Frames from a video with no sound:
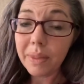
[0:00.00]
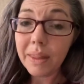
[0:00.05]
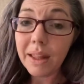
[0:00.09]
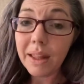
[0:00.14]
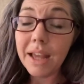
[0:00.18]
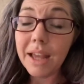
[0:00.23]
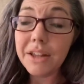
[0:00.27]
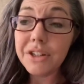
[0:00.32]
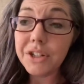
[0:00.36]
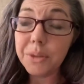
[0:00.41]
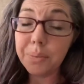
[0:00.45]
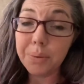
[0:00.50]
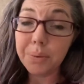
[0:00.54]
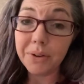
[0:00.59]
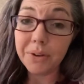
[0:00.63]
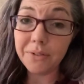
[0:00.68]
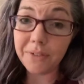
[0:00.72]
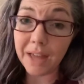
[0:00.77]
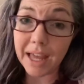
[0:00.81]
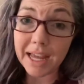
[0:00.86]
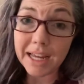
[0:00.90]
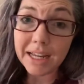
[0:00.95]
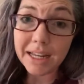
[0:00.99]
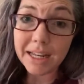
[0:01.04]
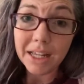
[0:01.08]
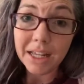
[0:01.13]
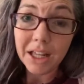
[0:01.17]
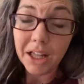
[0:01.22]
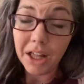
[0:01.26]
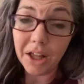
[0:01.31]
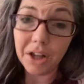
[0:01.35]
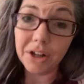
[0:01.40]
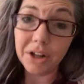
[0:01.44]
and to provide
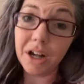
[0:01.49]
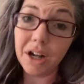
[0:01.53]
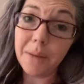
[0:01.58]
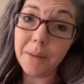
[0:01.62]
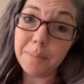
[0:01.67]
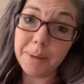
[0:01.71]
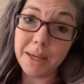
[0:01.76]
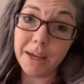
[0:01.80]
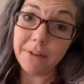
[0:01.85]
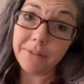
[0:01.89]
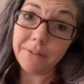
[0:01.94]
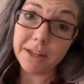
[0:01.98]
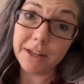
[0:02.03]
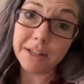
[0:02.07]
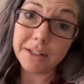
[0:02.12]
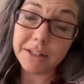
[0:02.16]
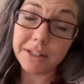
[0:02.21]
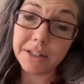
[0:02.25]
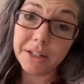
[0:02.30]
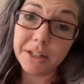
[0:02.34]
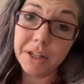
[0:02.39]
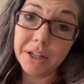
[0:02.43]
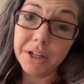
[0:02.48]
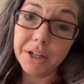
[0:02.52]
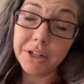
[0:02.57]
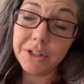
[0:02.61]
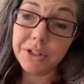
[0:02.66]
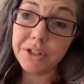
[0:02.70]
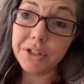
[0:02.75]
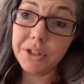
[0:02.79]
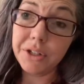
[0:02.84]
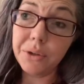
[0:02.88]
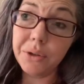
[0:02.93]
a copy of it
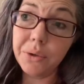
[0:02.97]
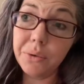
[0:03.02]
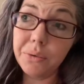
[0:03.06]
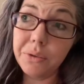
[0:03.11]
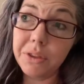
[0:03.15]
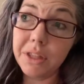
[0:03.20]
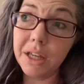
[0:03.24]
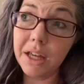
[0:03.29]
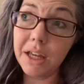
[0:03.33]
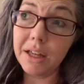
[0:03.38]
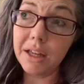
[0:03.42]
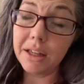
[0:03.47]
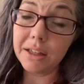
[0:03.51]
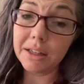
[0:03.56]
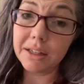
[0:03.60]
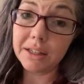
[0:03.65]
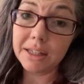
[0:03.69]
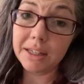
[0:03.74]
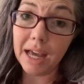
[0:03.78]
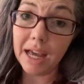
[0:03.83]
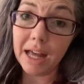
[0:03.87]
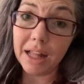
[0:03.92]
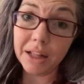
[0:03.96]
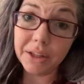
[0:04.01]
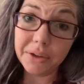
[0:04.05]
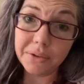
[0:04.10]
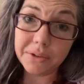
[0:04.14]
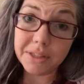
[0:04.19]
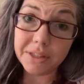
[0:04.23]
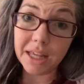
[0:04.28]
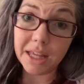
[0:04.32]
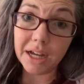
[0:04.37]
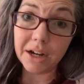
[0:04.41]
to the gal
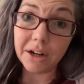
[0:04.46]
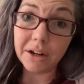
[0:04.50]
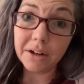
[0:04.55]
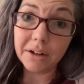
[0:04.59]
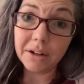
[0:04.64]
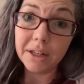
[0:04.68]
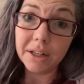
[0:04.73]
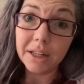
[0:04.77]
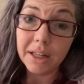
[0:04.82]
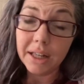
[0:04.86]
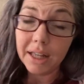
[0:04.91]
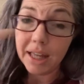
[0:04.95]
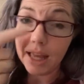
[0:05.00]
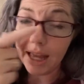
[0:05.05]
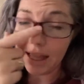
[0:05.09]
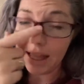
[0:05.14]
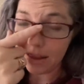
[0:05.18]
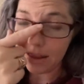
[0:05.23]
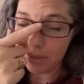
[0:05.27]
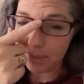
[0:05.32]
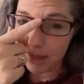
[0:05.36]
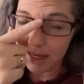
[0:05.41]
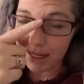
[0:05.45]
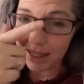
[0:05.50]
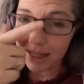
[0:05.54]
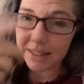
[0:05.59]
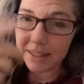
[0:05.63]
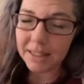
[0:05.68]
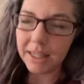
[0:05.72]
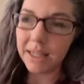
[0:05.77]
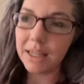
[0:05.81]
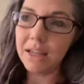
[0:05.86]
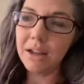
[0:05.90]
who's there at the meeting and
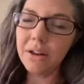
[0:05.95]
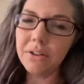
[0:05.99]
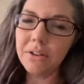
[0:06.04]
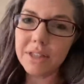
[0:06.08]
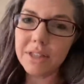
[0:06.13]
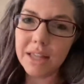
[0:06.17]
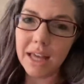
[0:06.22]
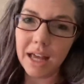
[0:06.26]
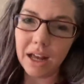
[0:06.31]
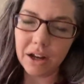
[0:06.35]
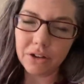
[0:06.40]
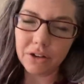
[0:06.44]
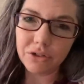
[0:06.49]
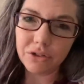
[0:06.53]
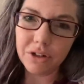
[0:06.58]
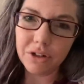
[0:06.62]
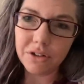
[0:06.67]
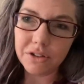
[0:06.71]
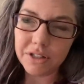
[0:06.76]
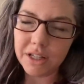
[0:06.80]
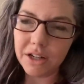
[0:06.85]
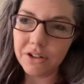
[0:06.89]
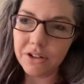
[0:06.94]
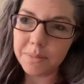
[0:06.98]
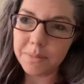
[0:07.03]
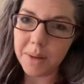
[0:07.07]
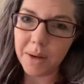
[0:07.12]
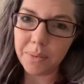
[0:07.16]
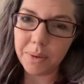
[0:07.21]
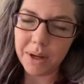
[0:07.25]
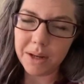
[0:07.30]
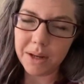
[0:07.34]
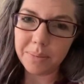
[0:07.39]
say, here's my
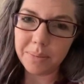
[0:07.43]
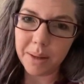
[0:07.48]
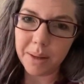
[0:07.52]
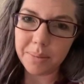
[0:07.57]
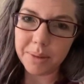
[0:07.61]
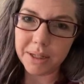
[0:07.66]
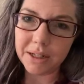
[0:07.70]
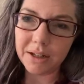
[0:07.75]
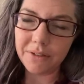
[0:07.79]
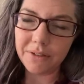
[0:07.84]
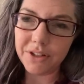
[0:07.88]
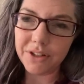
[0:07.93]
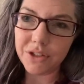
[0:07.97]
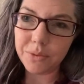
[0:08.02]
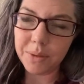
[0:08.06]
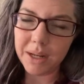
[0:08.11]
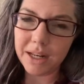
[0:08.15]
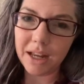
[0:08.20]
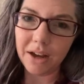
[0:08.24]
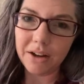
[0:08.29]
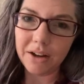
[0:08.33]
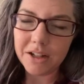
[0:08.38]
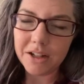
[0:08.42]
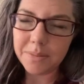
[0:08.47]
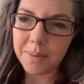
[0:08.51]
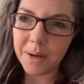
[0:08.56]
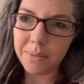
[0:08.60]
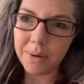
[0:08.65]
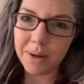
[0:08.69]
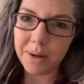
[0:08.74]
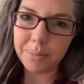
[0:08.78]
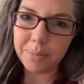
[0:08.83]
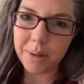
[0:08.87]
written public, if it's written out, here's my
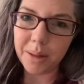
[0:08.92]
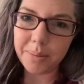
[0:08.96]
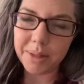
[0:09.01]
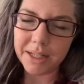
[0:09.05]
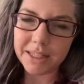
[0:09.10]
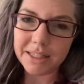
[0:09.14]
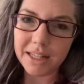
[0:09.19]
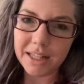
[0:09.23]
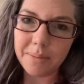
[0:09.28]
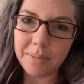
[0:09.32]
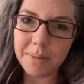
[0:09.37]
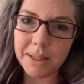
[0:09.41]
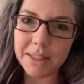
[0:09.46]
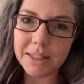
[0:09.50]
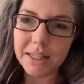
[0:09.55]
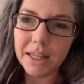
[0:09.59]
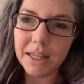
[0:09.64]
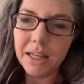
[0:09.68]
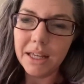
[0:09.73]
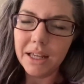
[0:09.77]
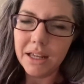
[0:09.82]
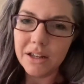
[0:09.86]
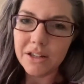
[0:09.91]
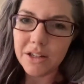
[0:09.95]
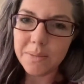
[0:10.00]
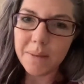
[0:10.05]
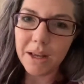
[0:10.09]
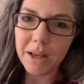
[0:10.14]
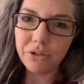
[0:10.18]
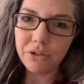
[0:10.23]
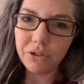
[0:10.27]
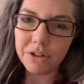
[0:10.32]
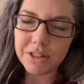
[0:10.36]
written public statements, to
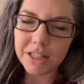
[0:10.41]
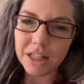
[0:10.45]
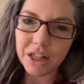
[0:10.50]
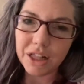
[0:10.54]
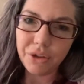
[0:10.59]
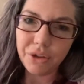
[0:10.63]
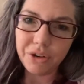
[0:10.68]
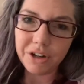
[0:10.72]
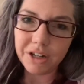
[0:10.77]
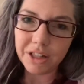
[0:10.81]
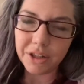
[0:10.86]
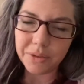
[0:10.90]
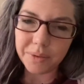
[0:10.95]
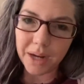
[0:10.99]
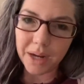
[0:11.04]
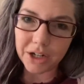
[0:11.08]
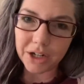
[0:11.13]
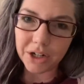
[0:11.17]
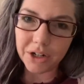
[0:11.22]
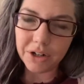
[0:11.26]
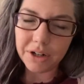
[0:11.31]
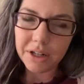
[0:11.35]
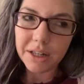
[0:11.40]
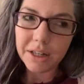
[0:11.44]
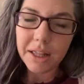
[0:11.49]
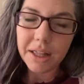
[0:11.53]
make sure it's included in the record.